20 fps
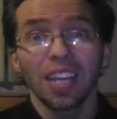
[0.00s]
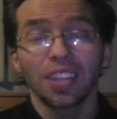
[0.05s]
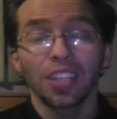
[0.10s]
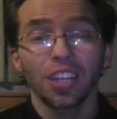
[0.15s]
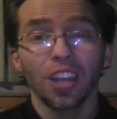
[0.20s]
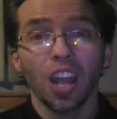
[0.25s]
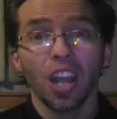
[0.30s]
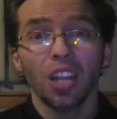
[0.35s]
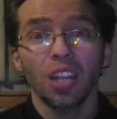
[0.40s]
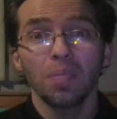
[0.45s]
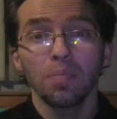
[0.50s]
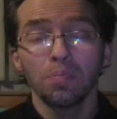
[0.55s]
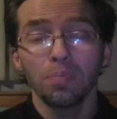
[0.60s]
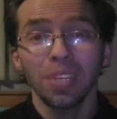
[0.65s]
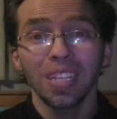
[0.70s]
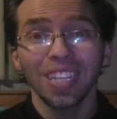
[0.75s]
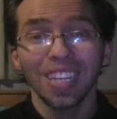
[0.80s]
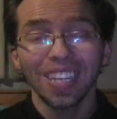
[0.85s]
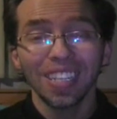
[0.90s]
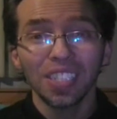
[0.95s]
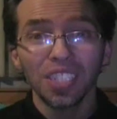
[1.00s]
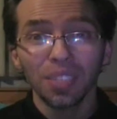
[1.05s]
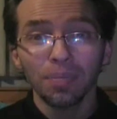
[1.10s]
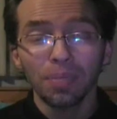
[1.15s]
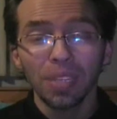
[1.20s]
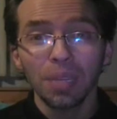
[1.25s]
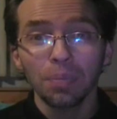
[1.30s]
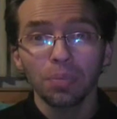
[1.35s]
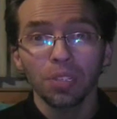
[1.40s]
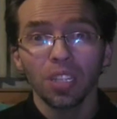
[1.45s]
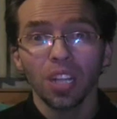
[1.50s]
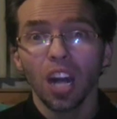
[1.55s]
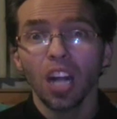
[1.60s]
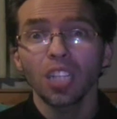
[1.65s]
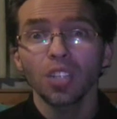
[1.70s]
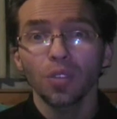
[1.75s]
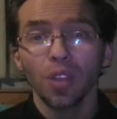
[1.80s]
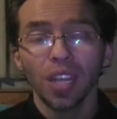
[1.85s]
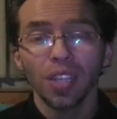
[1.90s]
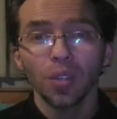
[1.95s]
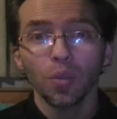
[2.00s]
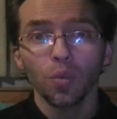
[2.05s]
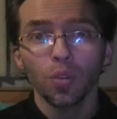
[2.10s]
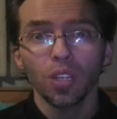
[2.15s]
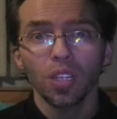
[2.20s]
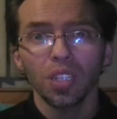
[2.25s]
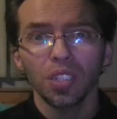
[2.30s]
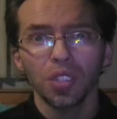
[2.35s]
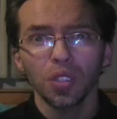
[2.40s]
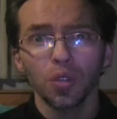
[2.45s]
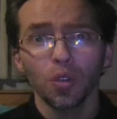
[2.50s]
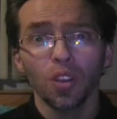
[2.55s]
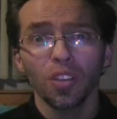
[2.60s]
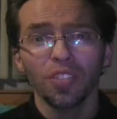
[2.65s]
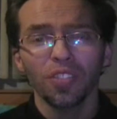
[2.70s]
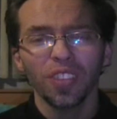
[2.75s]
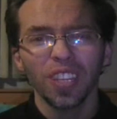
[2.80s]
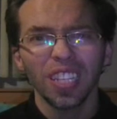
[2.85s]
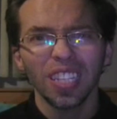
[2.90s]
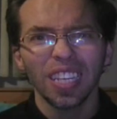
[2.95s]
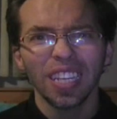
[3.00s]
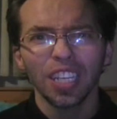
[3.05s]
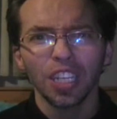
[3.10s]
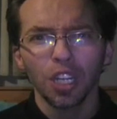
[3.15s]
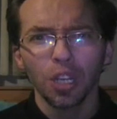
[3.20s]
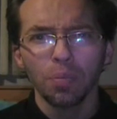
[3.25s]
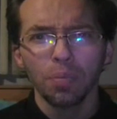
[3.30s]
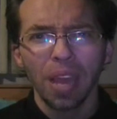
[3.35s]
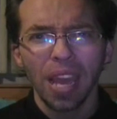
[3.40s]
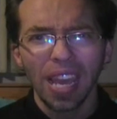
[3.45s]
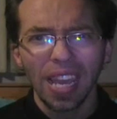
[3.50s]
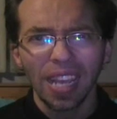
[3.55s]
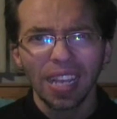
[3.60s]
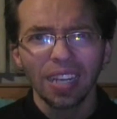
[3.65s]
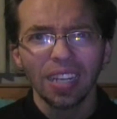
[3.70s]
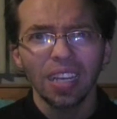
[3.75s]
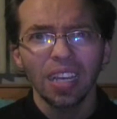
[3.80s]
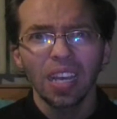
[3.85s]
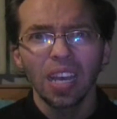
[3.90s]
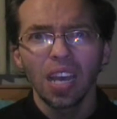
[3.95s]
There are millions of people all around the world who are feeling your pain.